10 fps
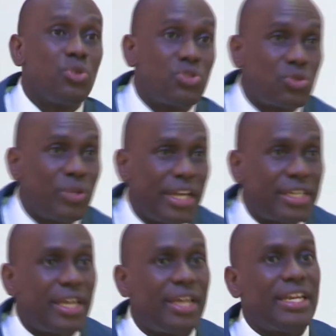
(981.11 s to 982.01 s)
student
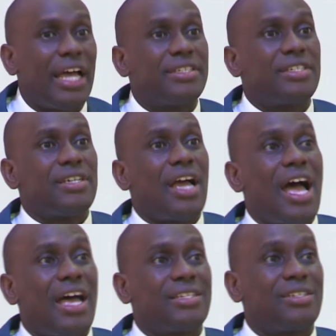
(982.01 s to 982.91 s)
here that
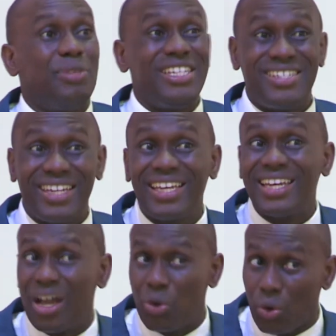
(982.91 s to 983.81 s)
has been
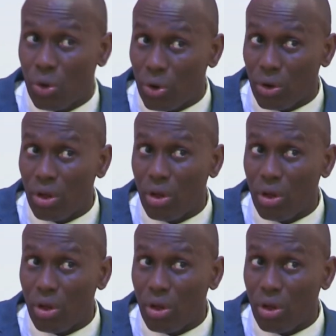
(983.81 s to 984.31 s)
drinking alcohol.